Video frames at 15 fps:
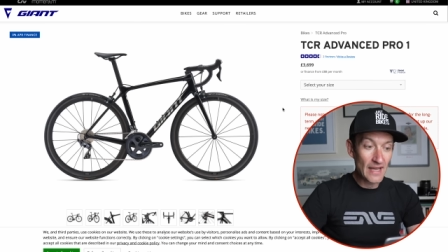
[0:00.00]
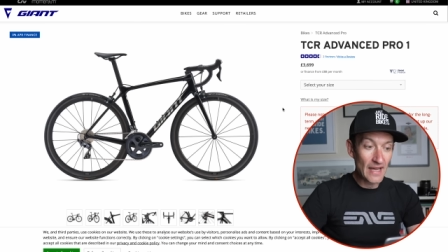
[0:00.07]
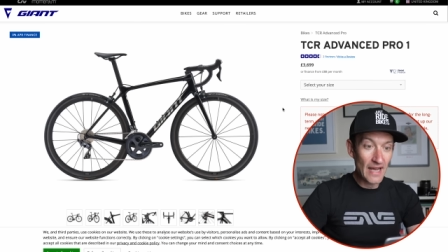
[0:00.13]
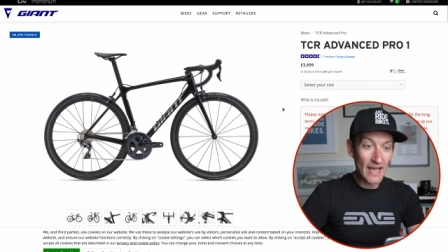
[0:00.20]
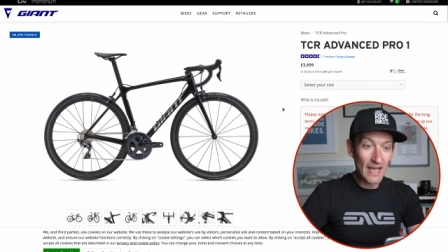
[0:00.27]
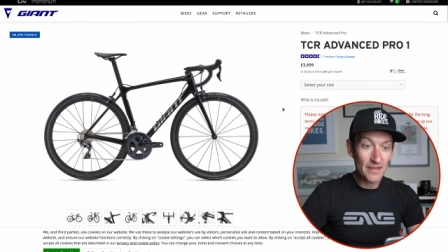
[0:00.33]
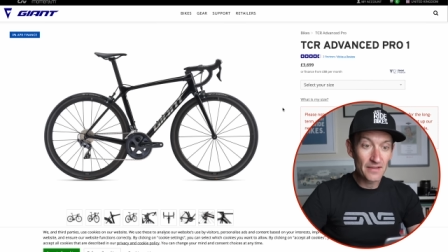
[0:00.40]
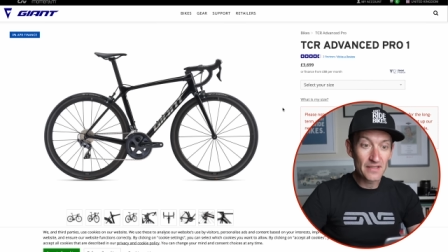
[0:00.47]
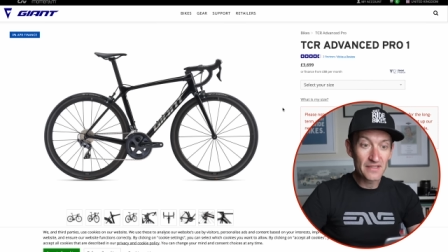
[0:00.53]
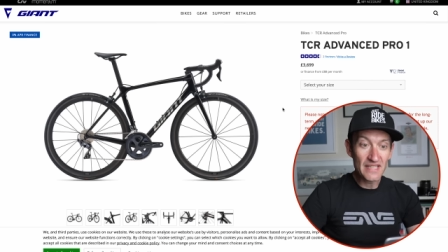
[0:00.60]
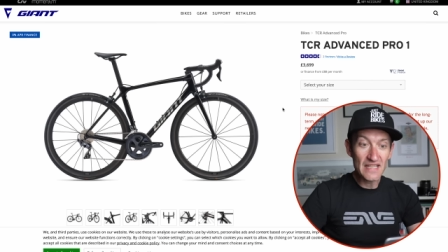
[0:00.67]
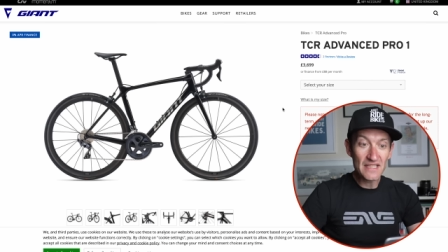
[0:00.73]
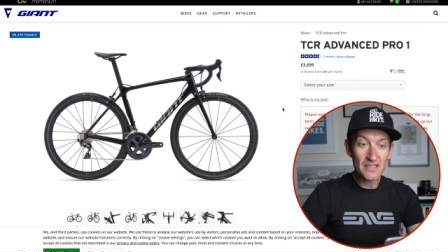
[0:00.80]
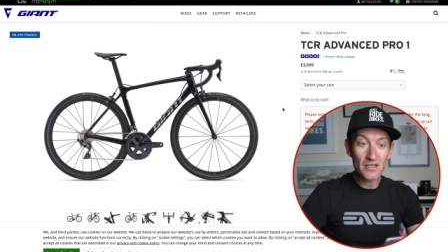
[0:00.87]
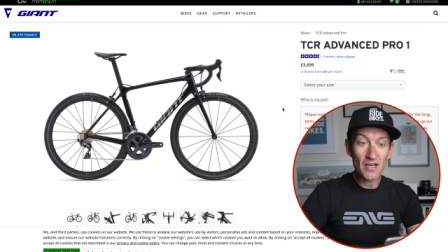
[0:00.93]
And the
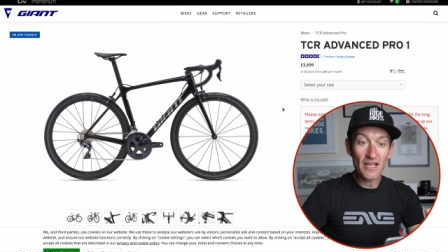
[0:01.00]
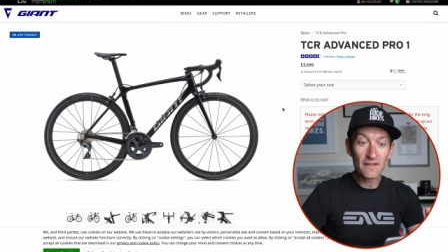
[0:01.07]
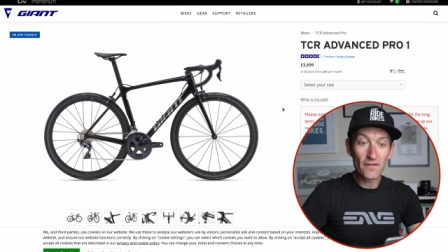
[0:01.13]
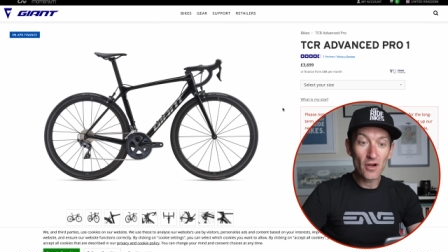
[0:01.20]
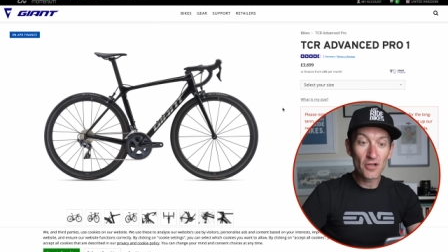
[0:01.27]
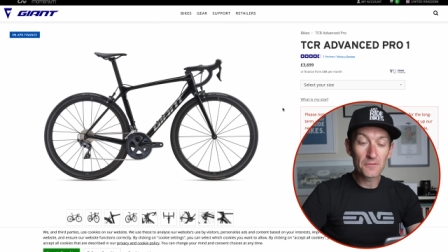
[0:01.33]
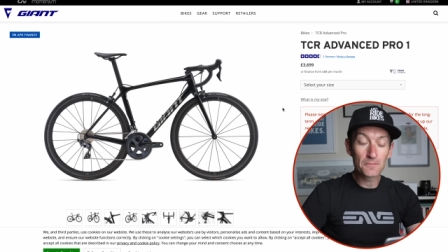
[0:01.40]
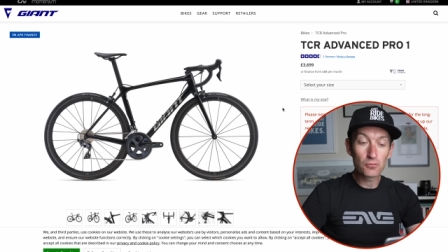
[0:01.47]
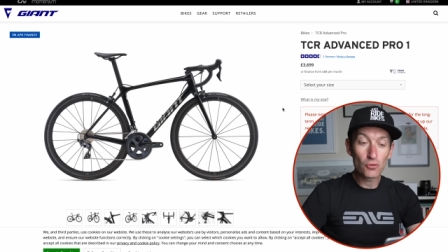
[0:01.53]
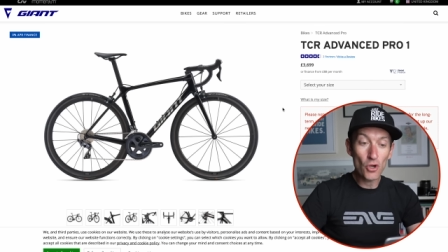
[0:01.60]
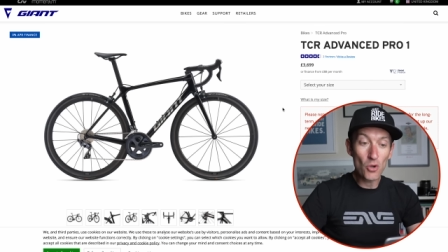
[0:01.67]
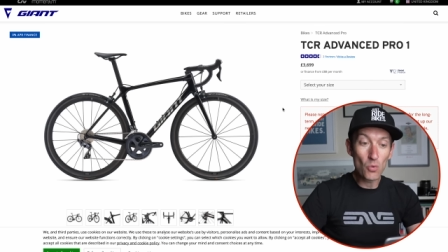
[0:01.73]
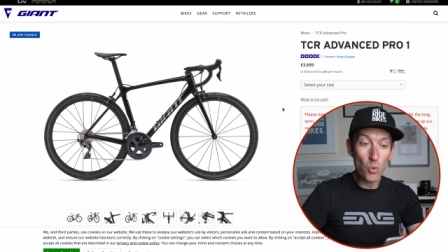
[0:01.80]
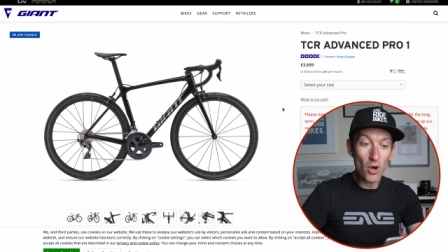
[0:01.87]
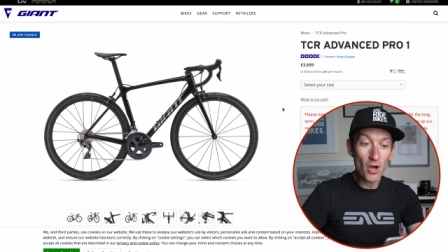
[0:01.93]
TCR Advanced
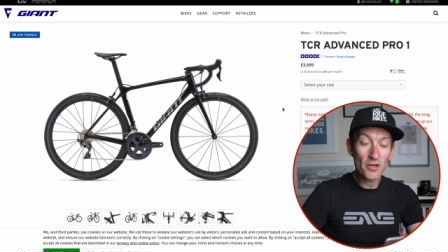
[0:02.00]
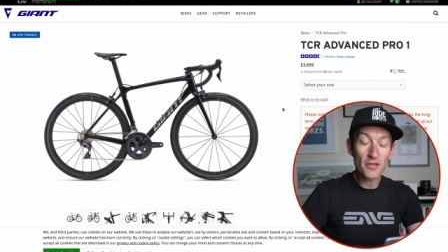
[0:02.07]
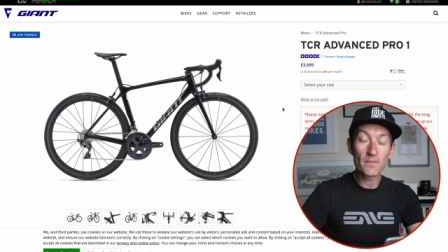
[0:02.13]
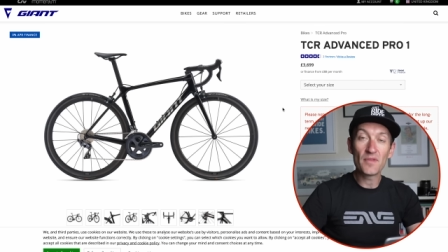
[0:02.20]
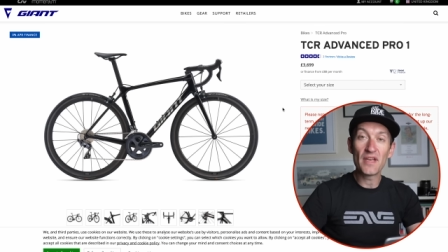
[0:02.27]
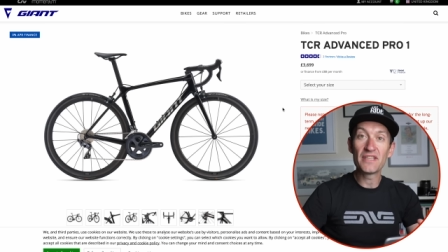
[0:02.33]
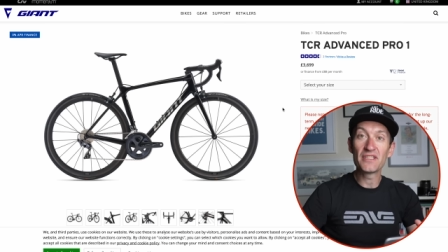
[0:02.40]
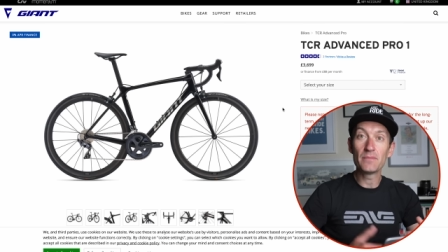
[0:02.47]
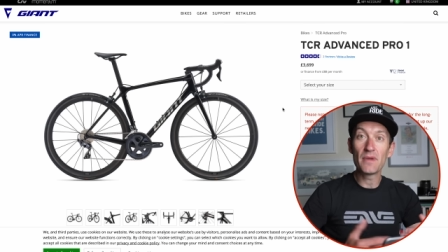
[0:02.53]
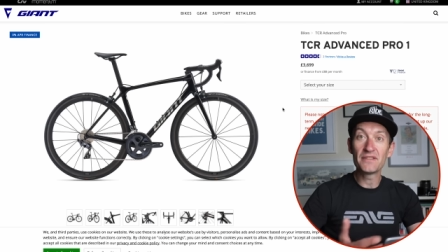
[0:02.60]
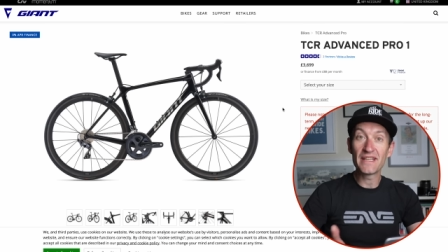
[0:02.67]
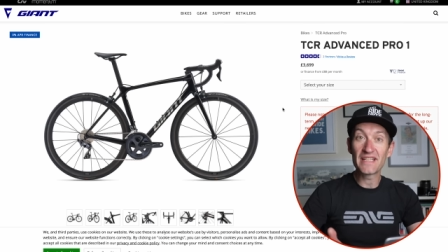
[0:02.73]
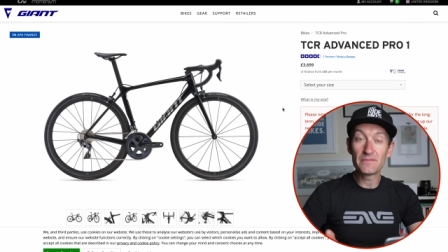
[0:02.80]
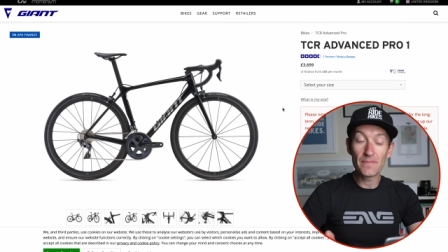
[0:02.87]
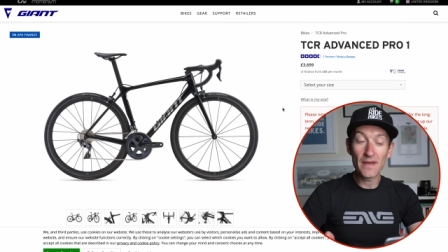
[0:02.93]
Pro 1 is the most
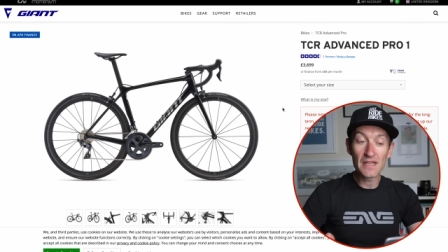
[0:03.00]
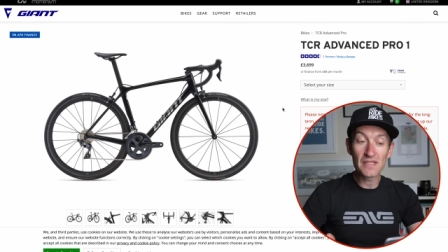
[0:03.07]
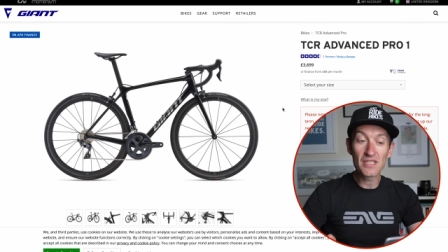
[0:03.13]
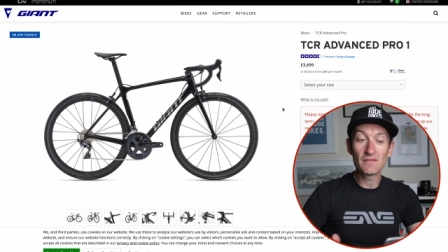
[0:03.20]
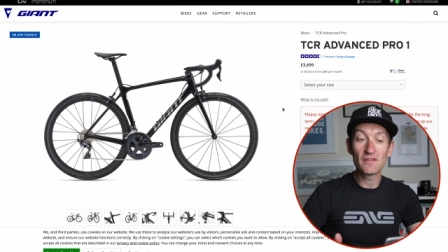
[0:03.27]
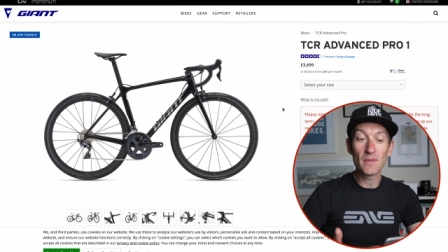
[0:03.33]
expensive,